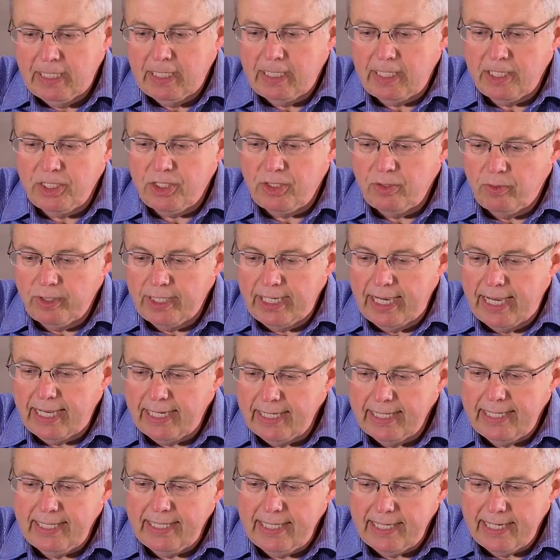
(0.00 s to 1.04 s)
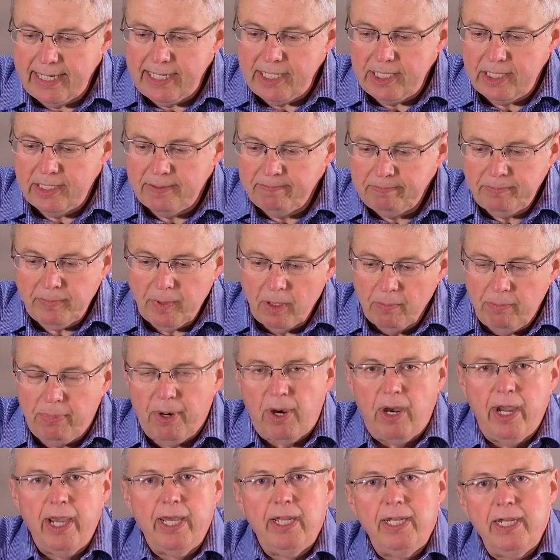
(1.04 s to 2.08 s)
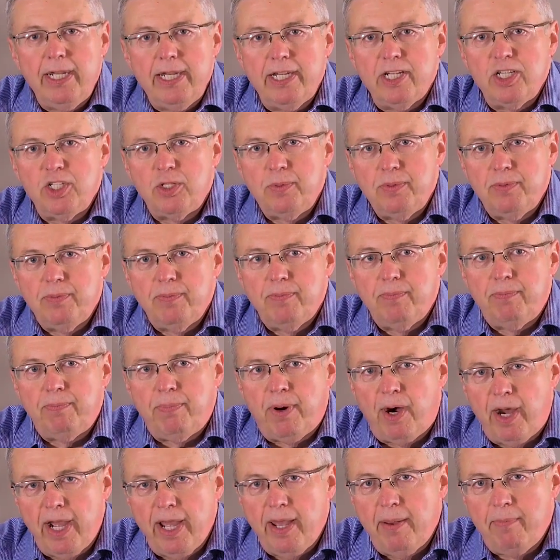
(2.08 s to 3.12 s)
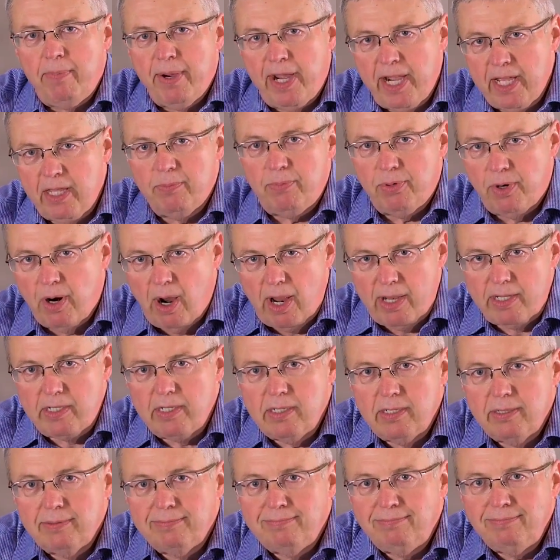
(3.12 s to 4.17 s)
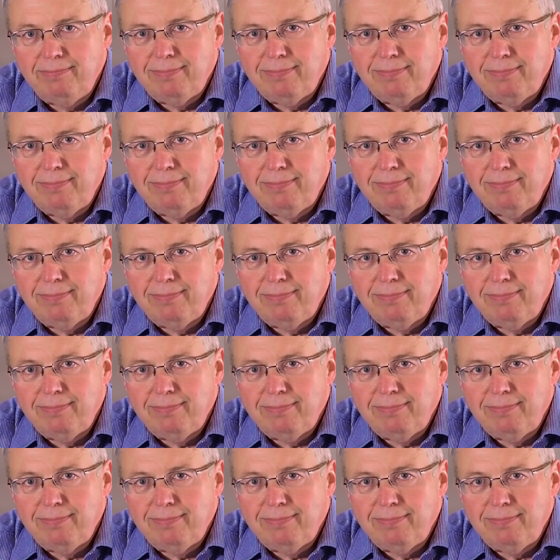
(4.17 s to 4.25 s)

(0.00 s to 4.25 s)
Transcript: Because the reality is, pioneers pay the price.